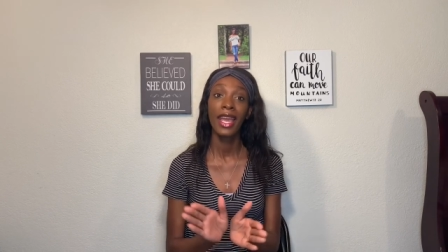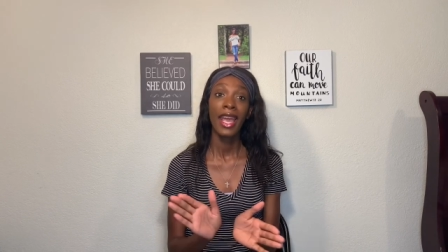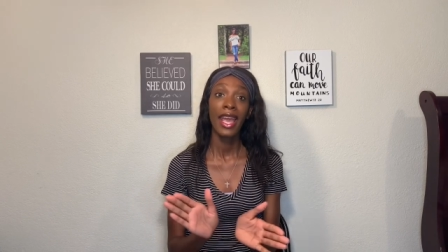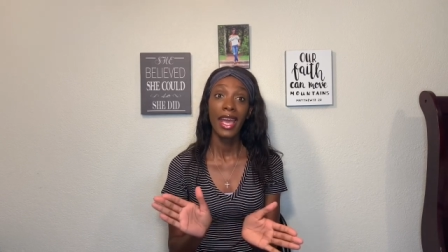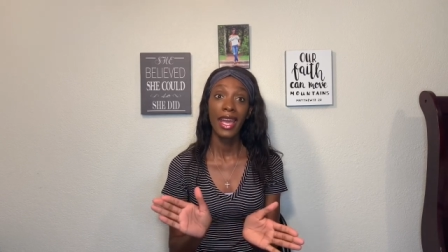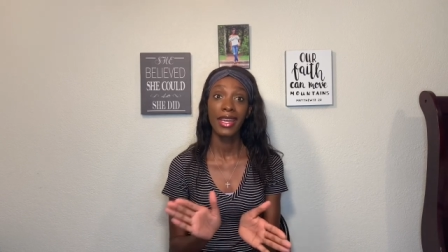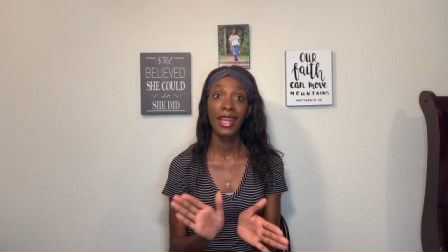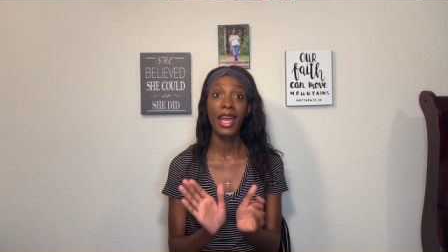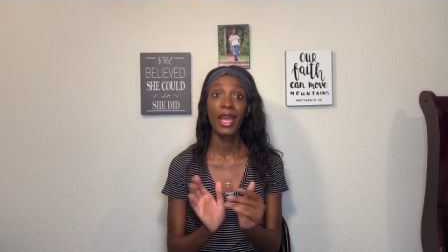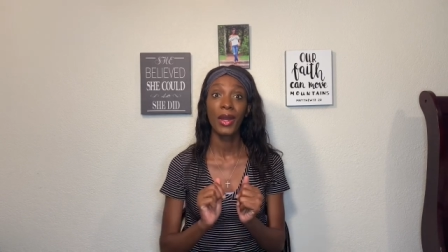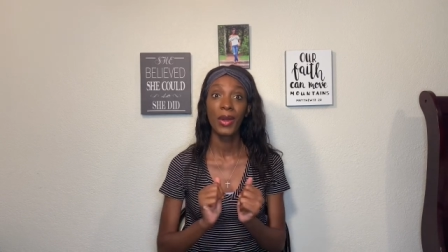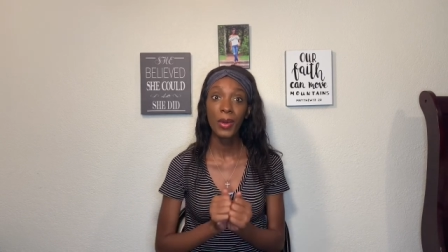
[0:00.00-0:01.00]
and I
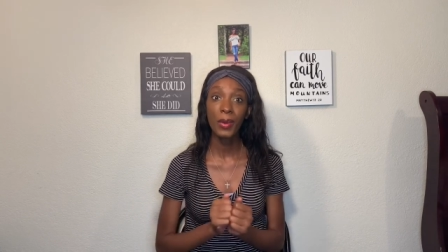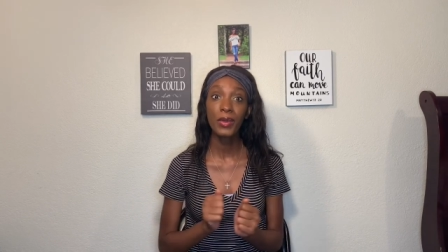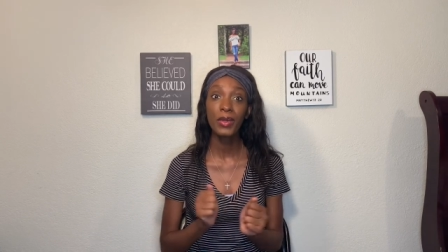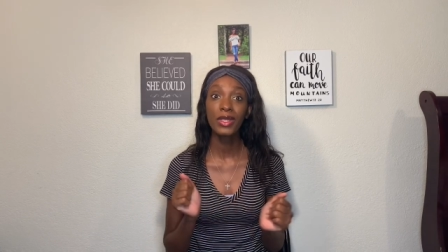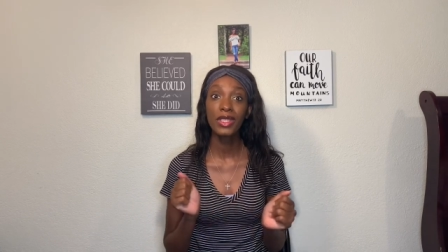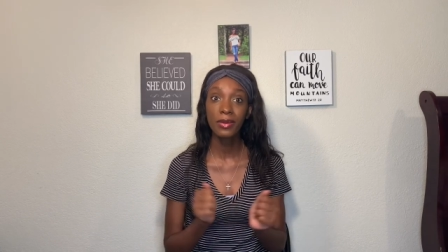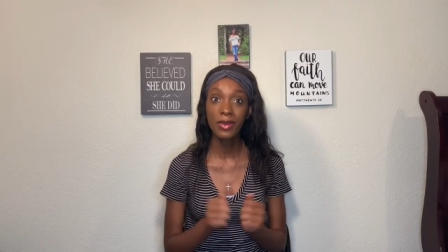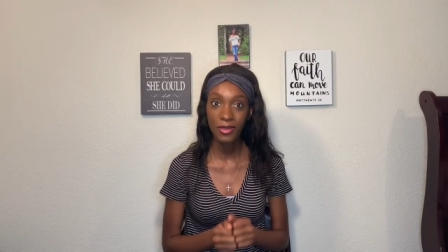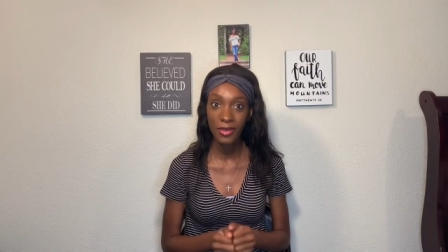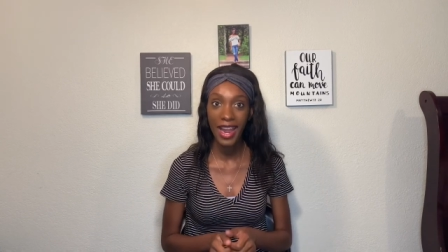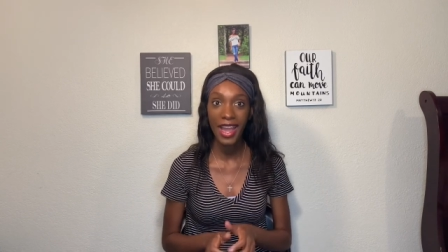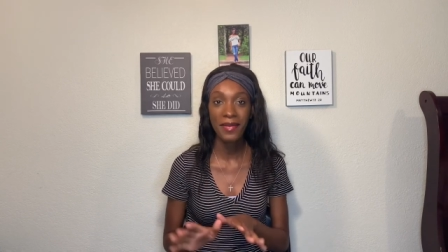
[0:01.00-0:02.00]
hope you
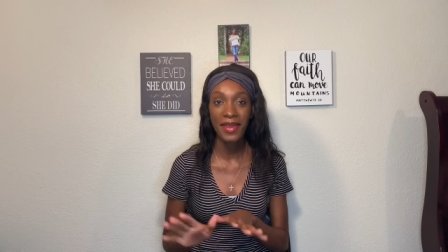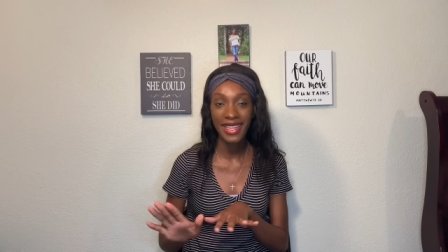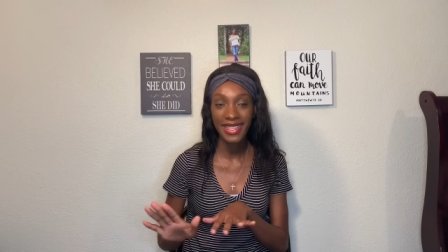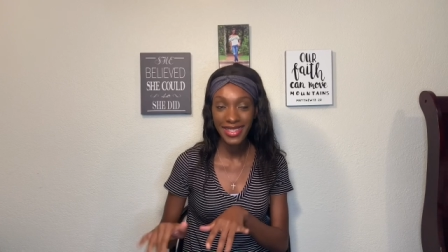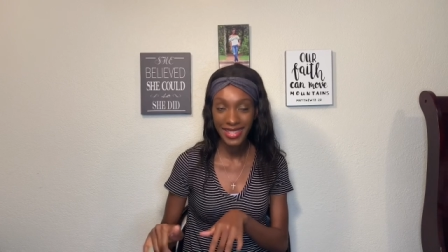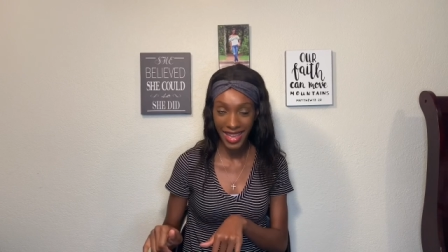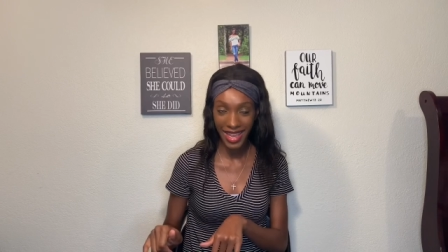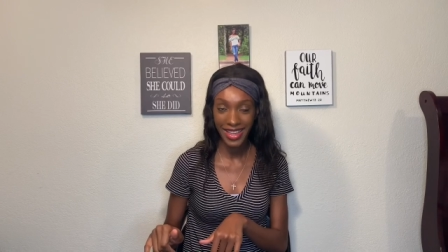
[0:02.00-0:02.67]
subscribe and stay.